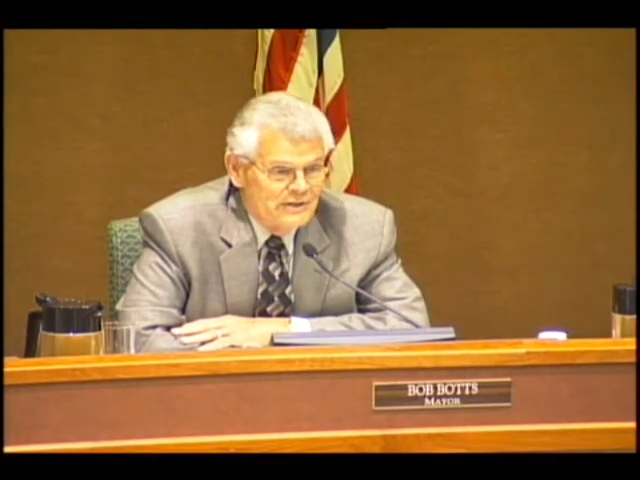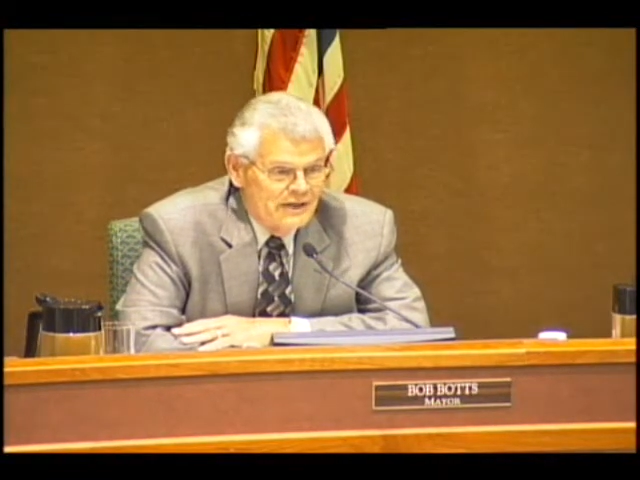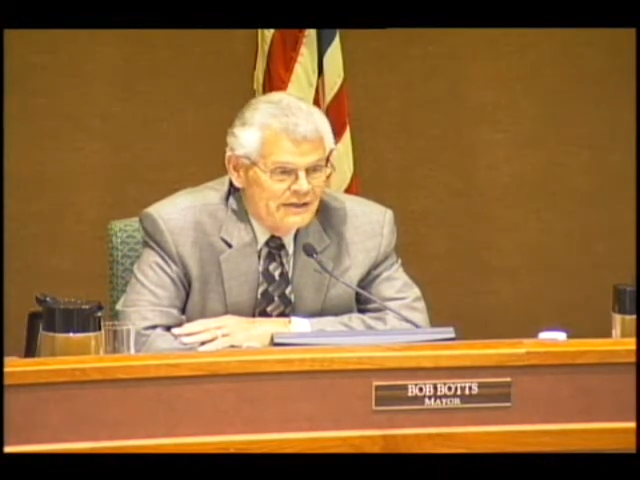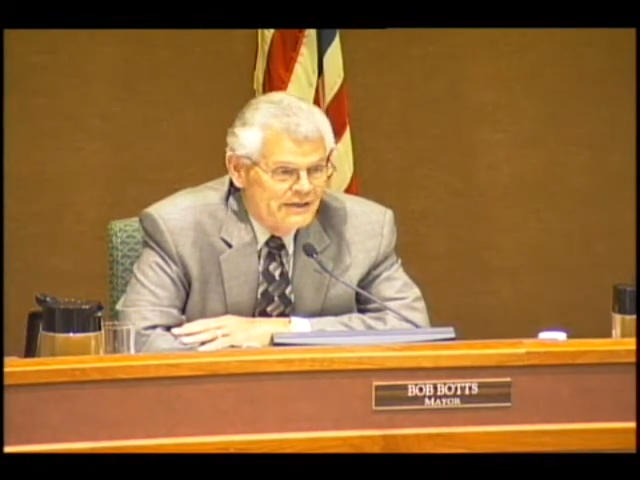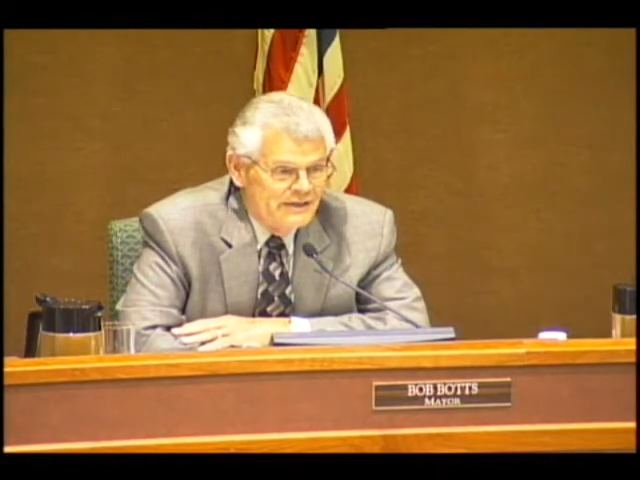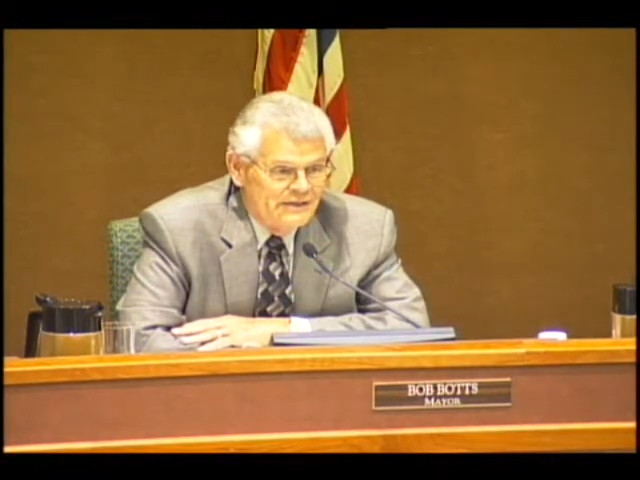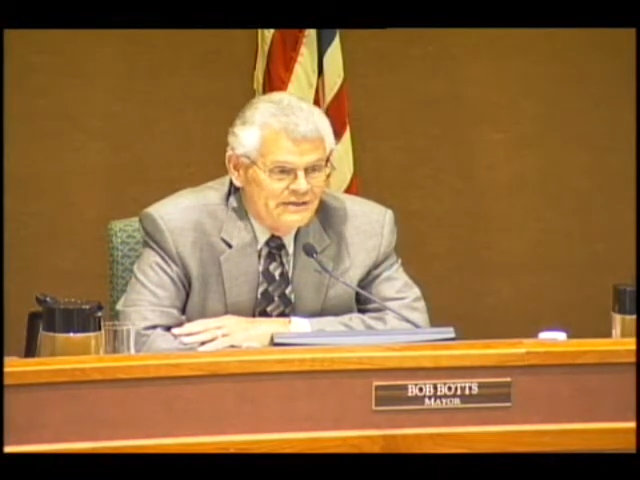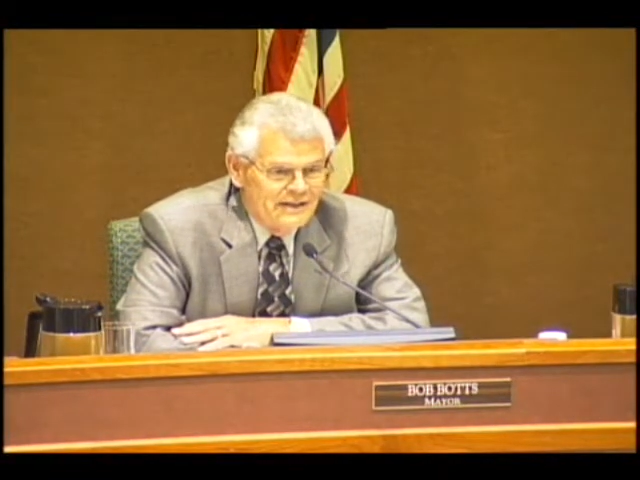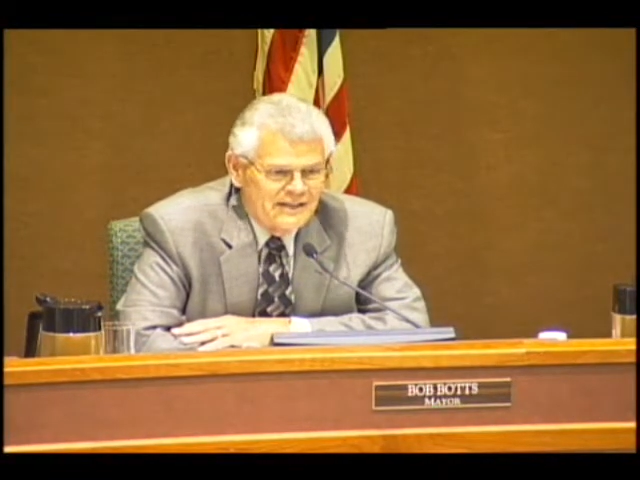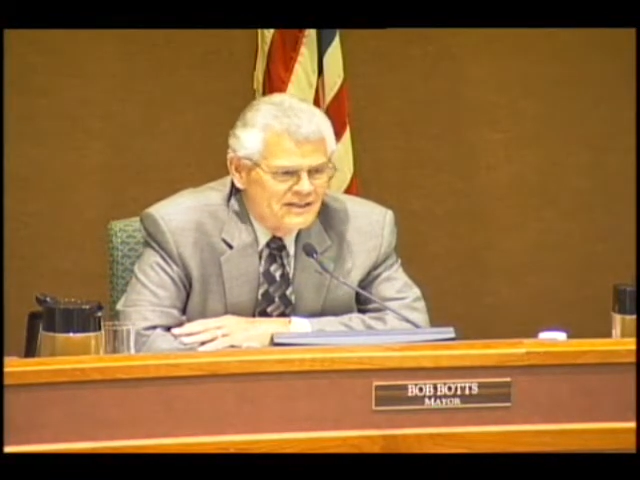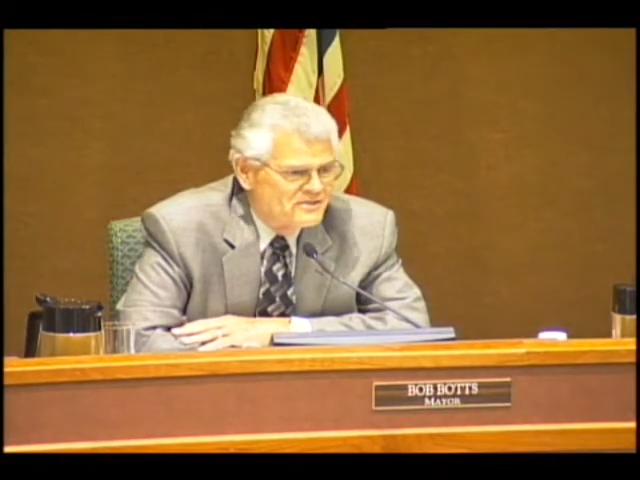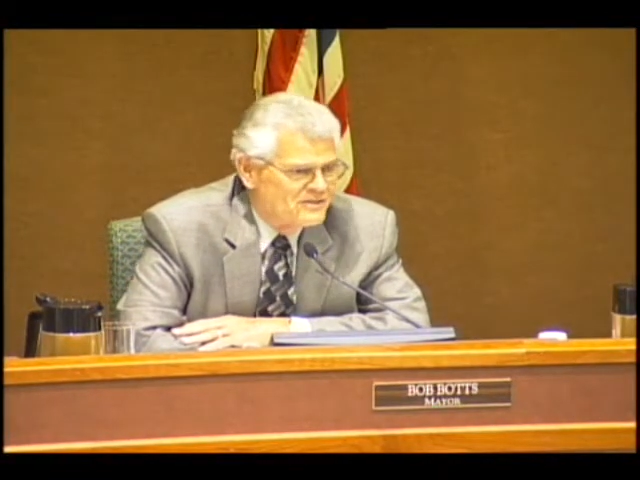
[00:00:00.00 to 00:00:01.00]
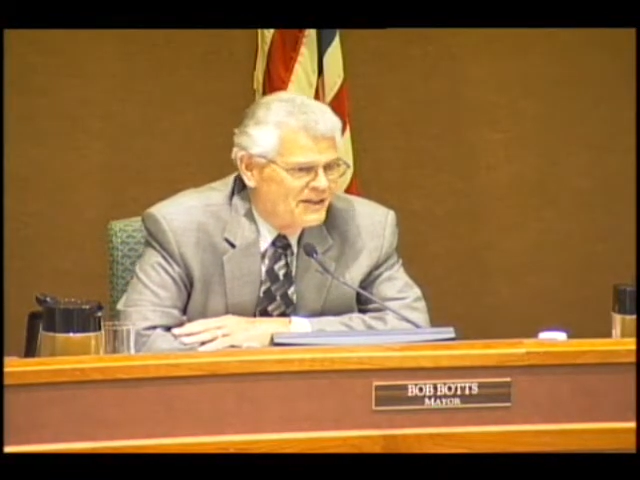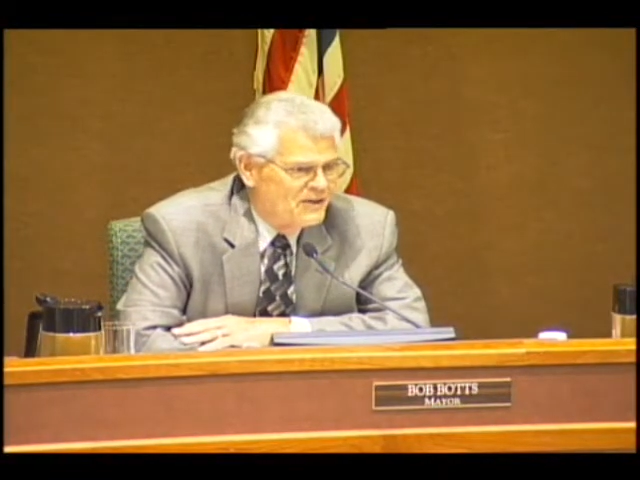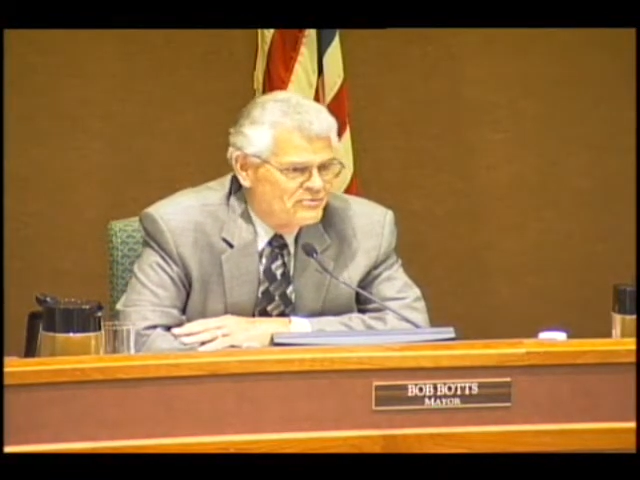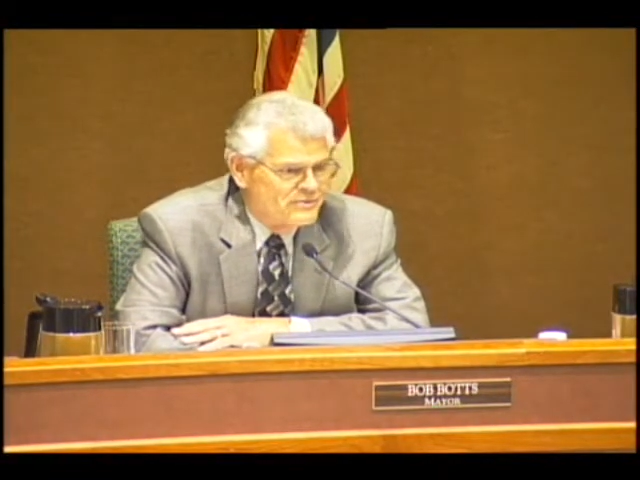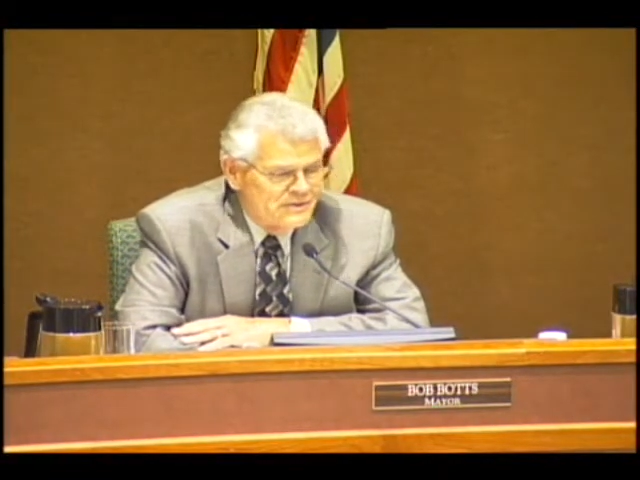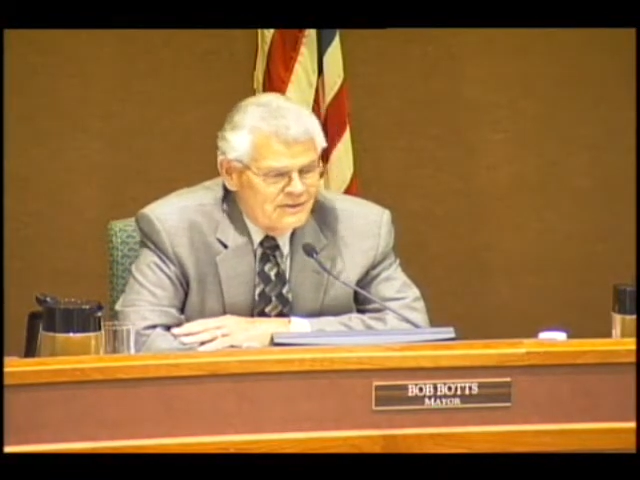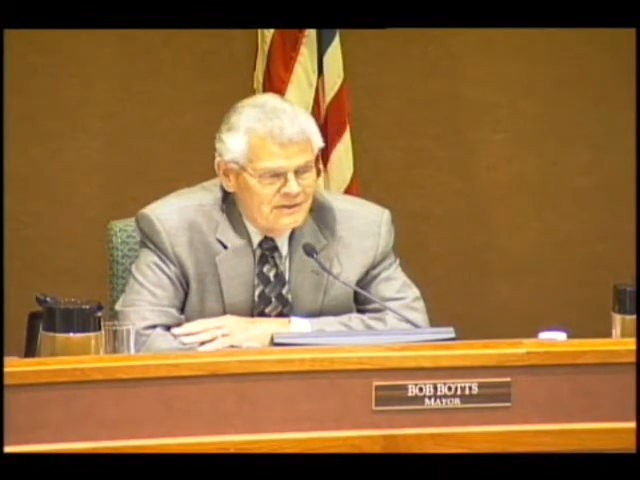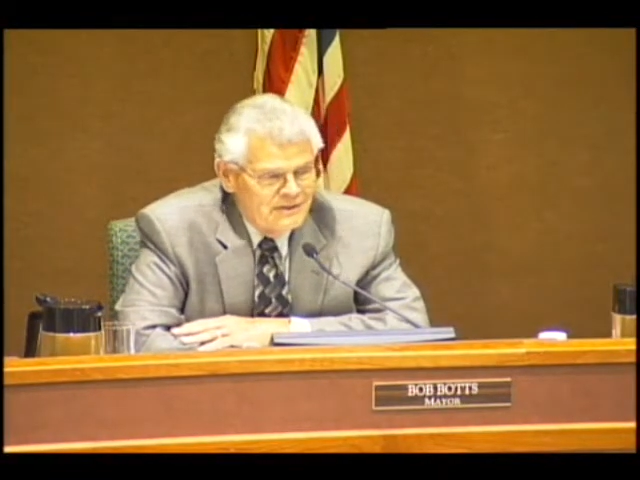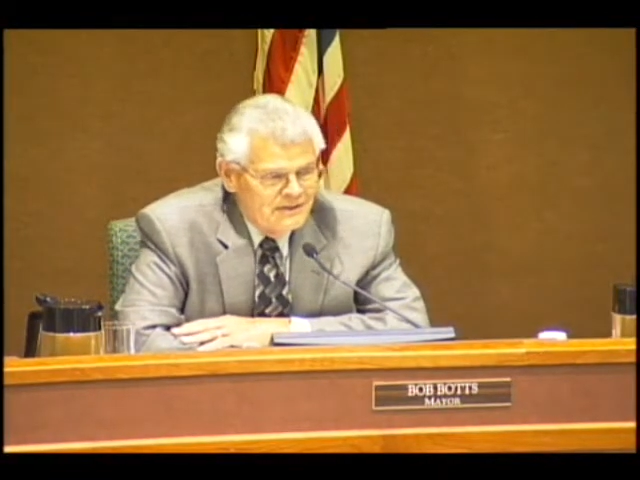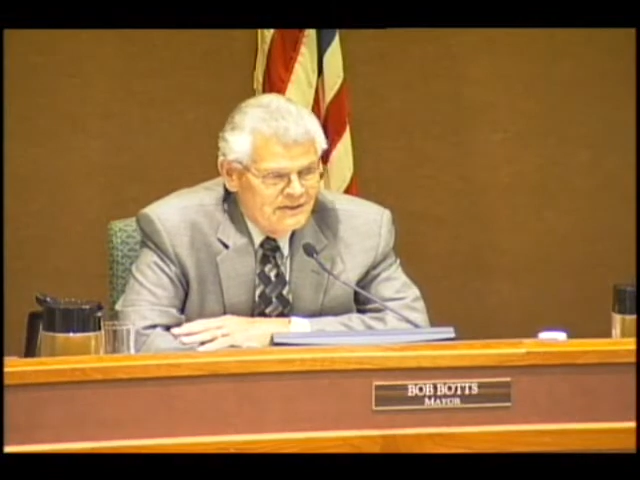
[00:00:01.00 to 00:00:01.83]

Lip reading: Clydeen. I guess left the